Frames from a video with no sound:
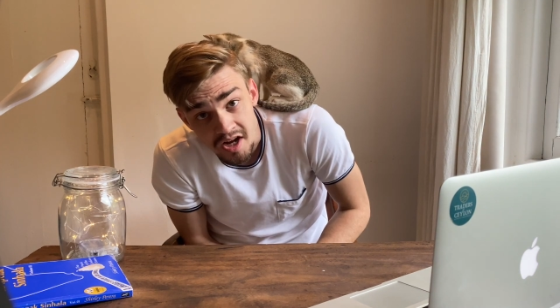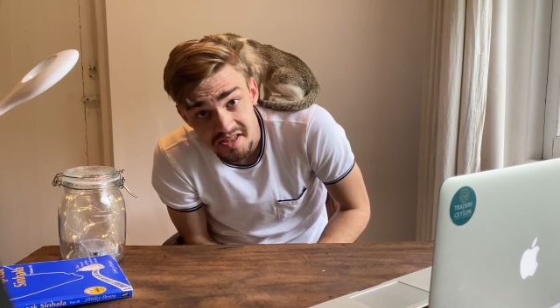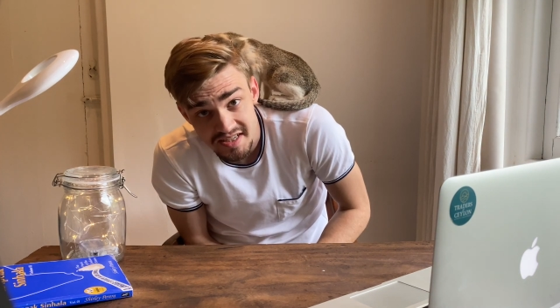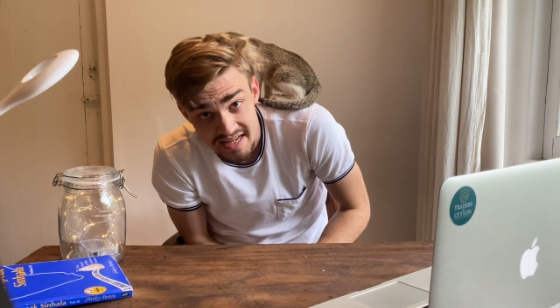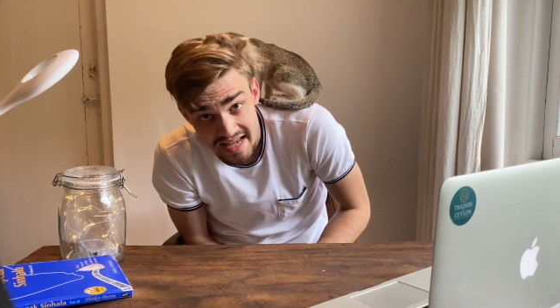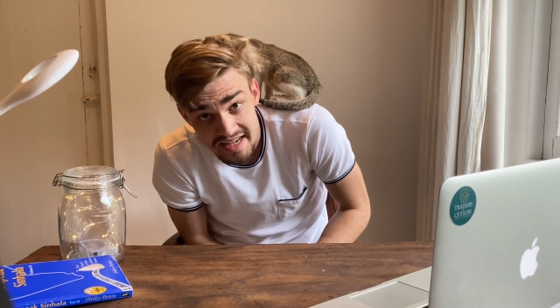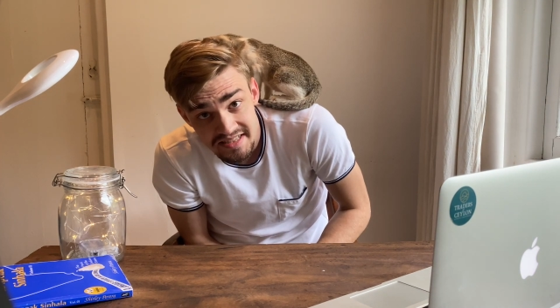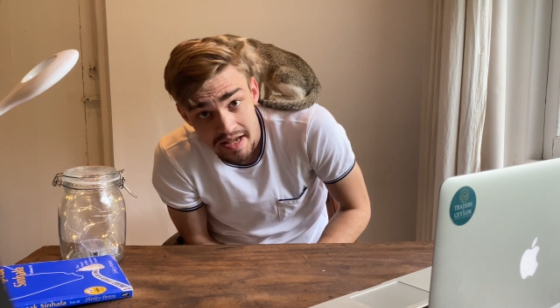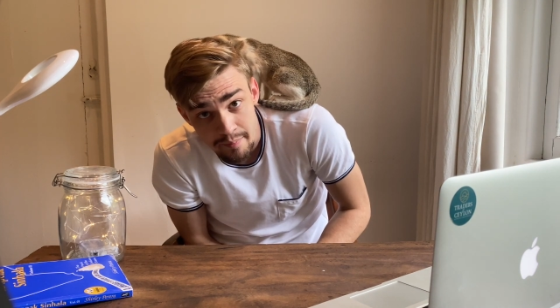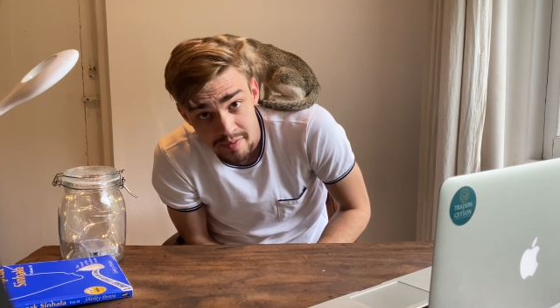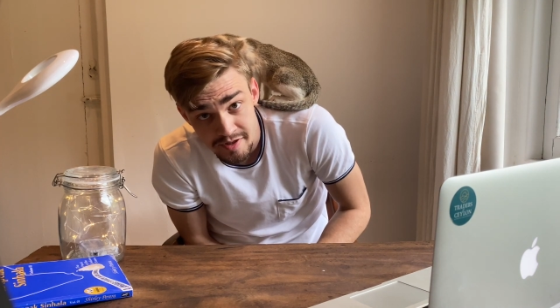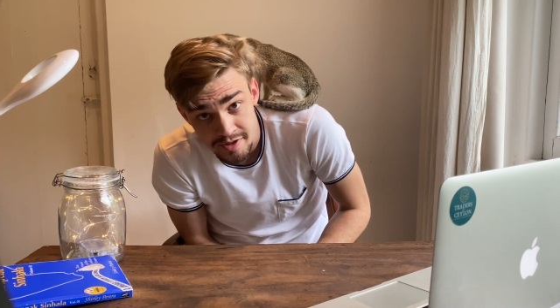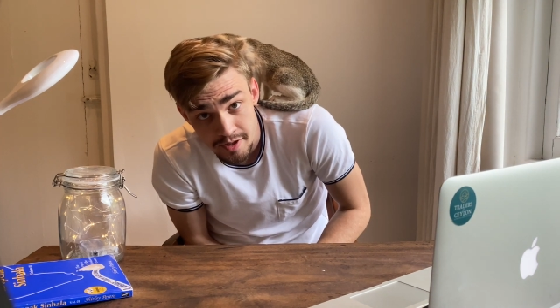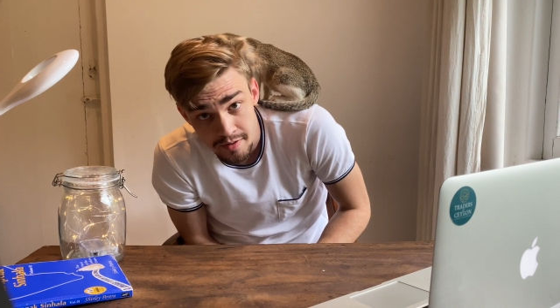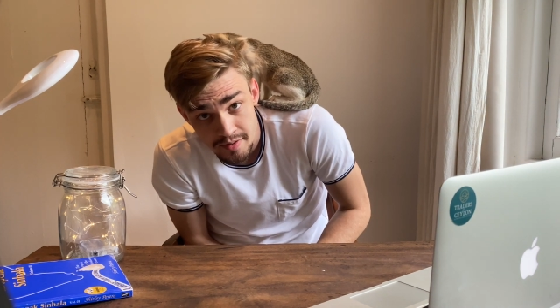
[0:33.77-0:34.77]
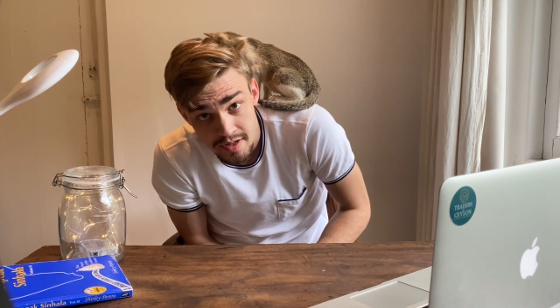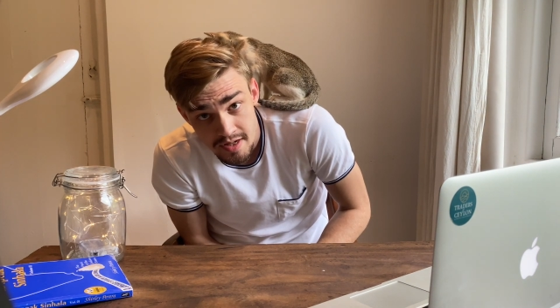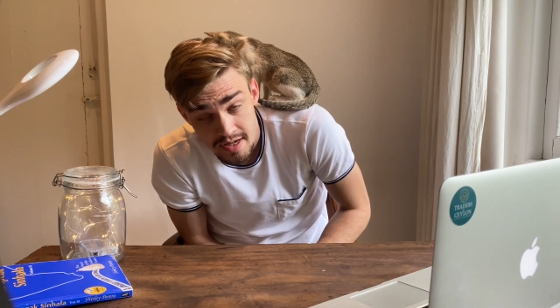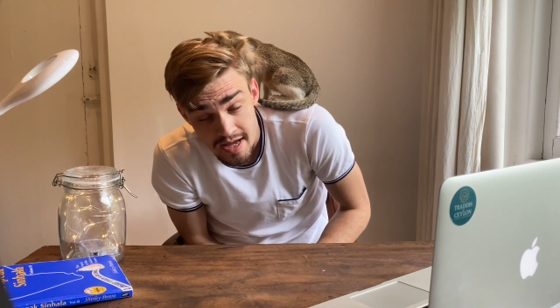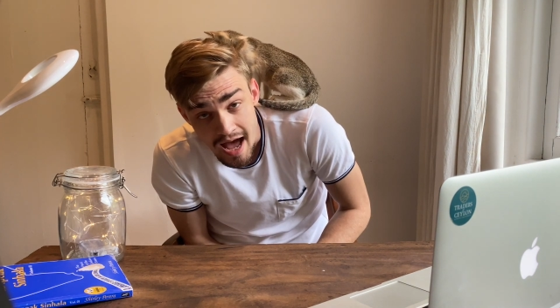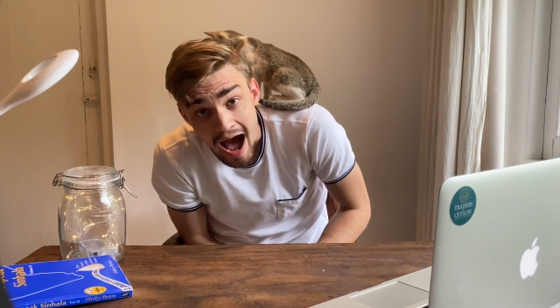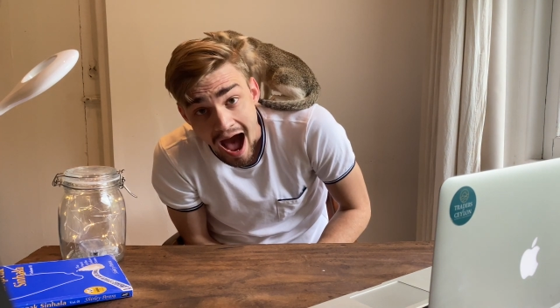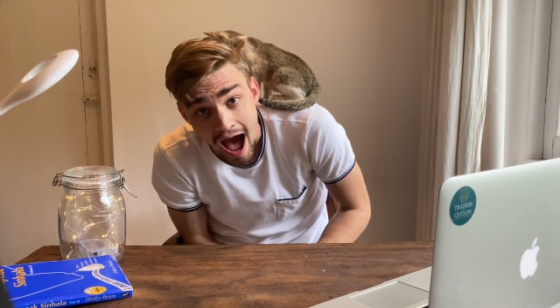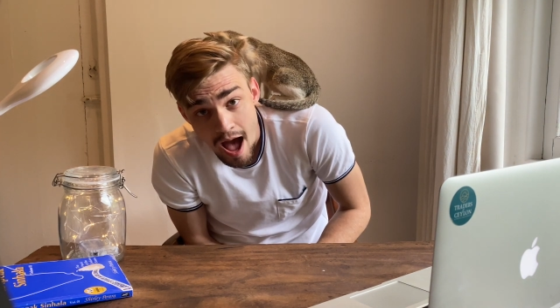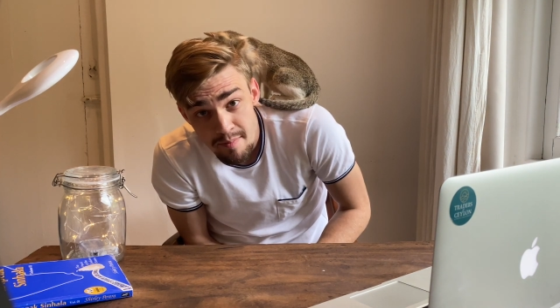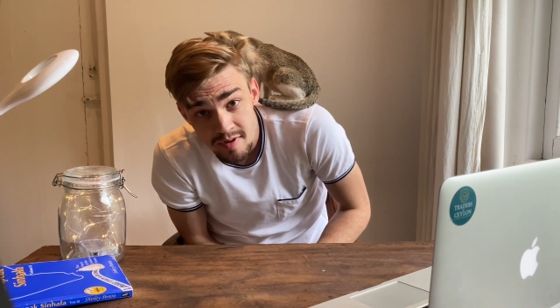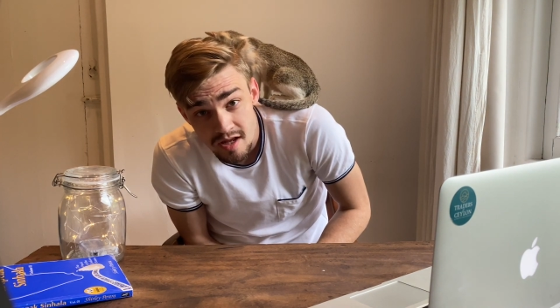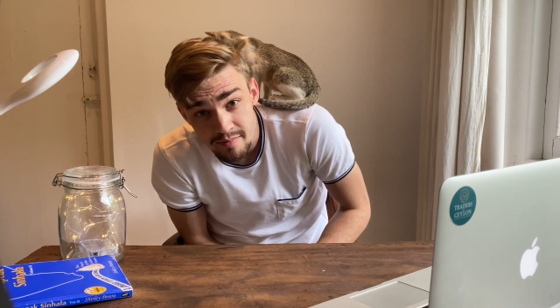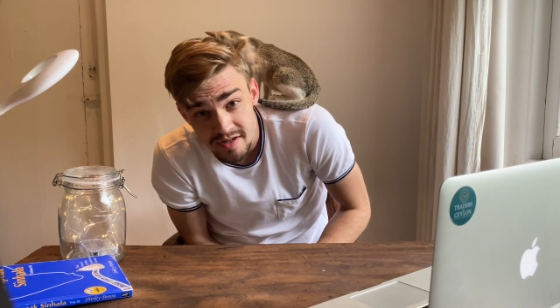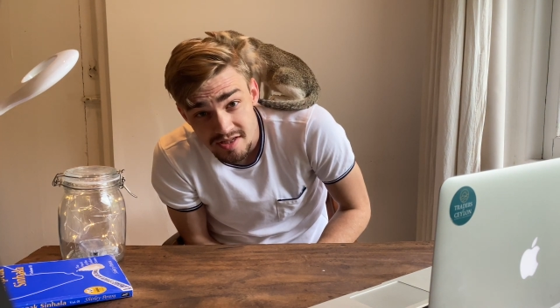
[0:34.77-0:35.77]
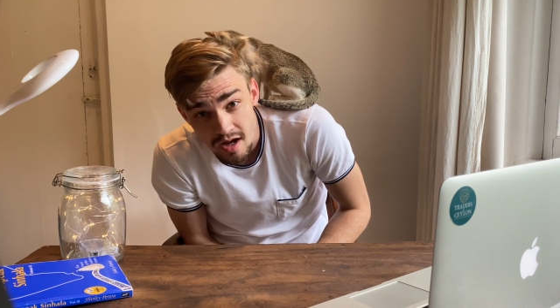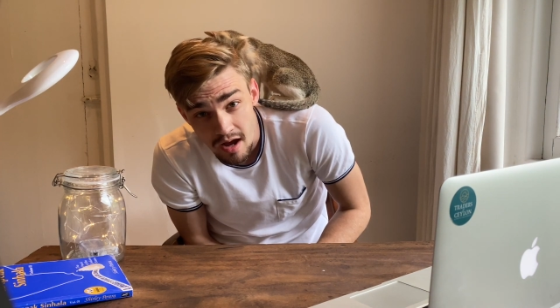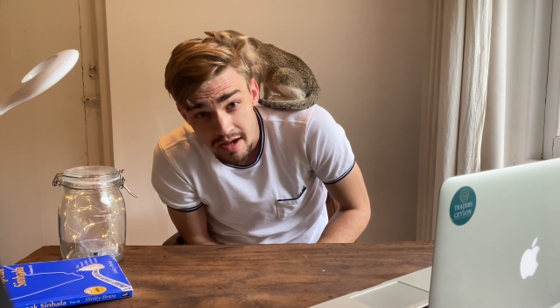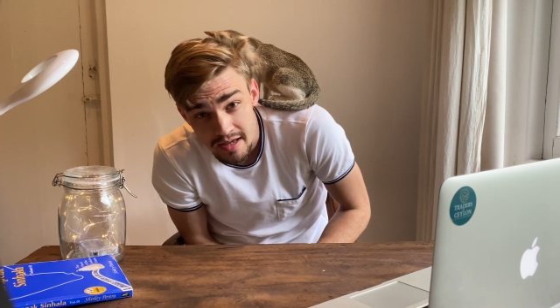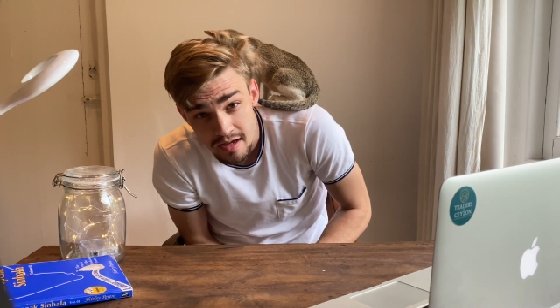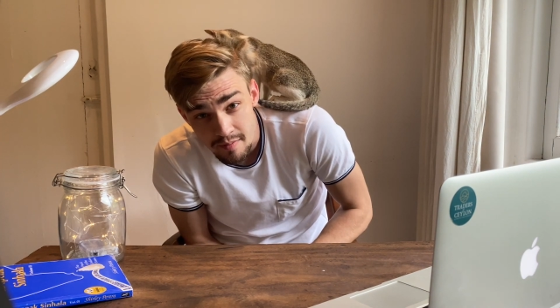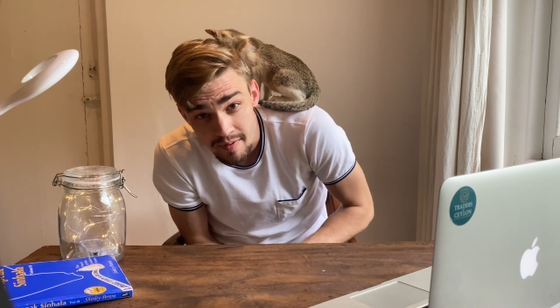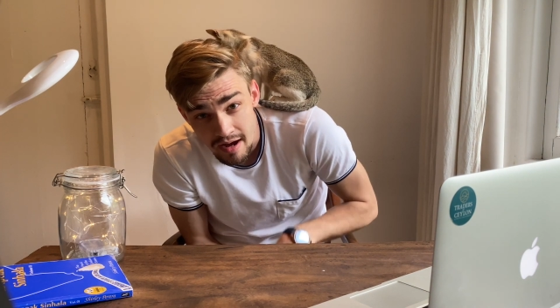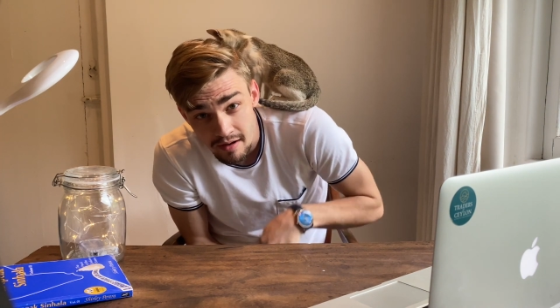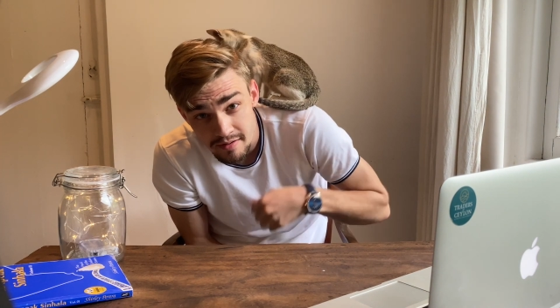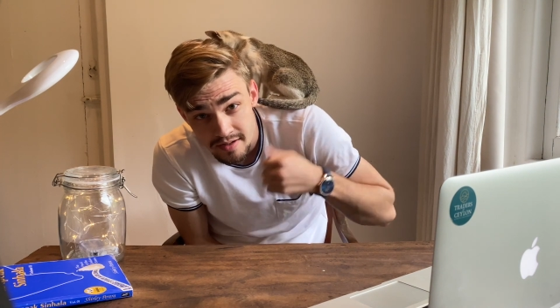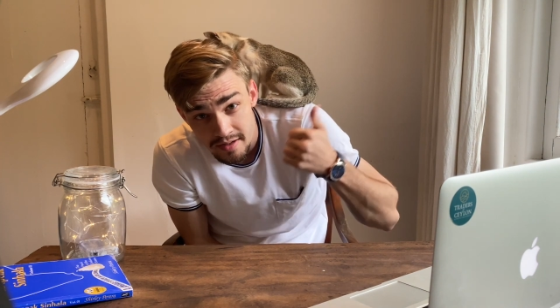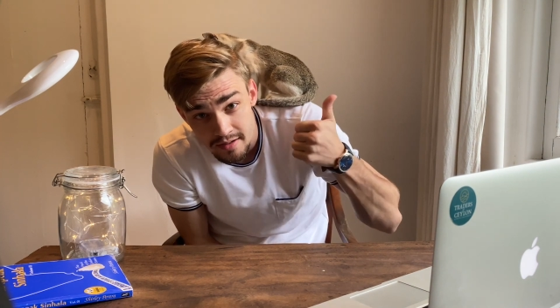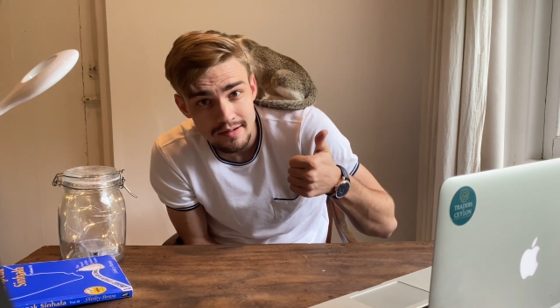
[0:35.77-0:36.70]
today's episode, I'm going to be talking about